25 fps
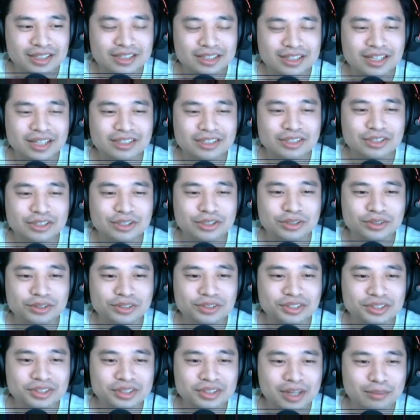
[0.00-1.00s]
That's
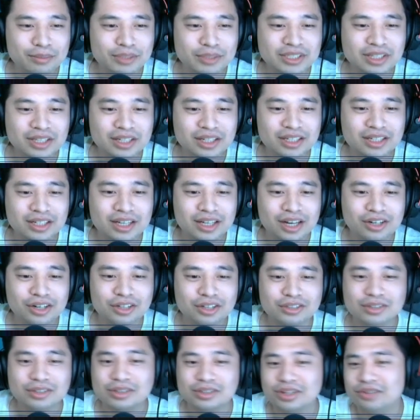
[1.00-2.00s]
huge. That means I can get
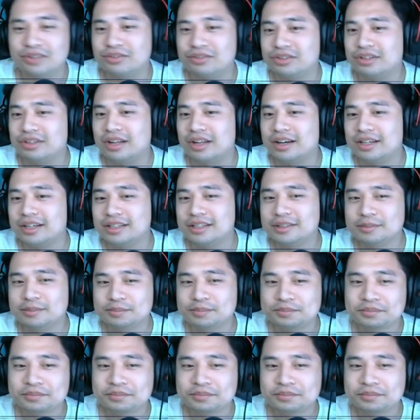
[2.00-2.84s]
her to level 9.